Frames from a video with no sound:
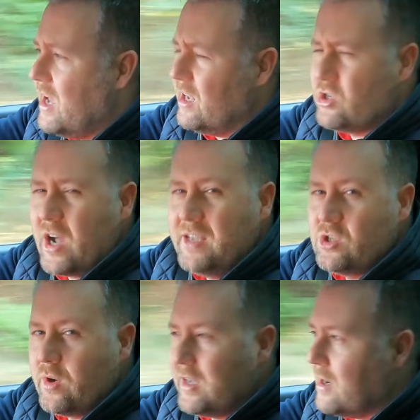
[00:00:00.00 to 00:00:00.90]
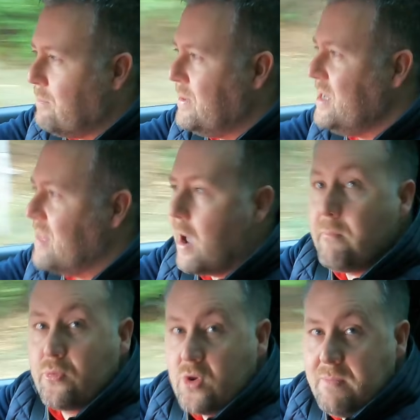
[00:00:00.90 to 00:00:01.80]
and try and sort of kind of be
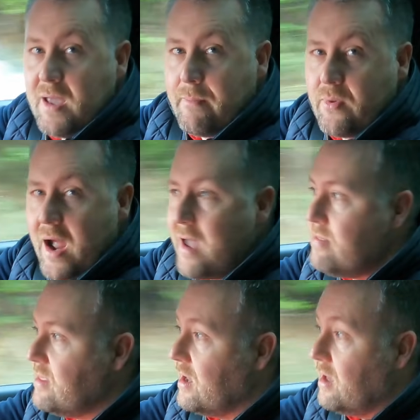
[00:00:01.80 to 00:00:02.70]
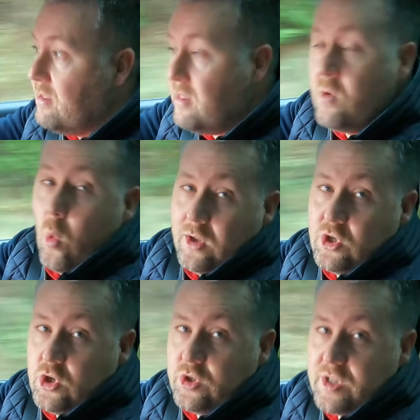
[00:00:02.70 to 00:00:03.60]
that premium brand that they
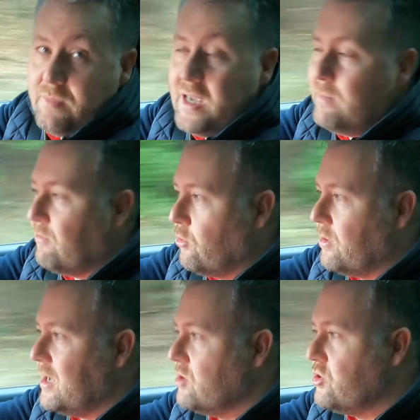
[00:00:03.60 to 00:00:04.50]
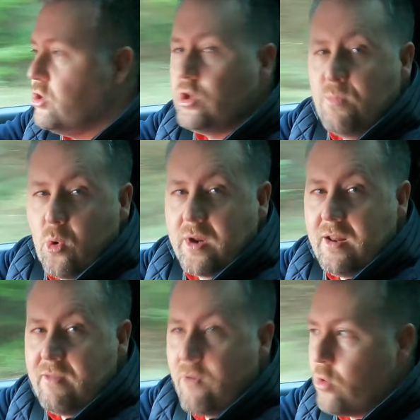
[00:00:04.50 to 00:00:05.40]
once used to be before they introduced more
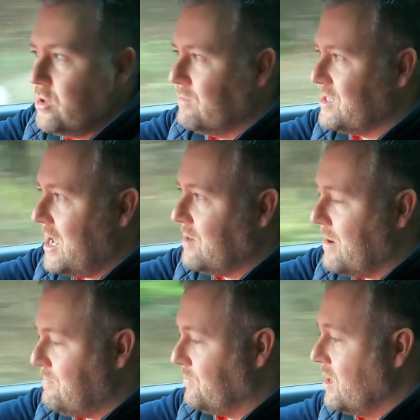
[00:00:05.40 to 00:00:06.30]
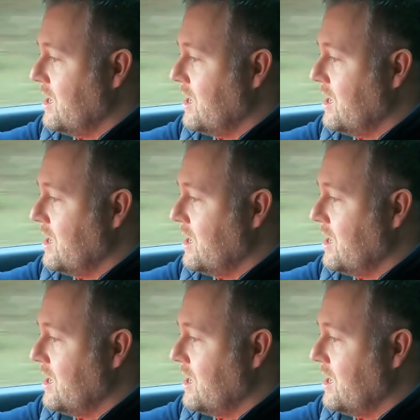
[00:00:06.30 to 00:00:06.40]
into the volume segment.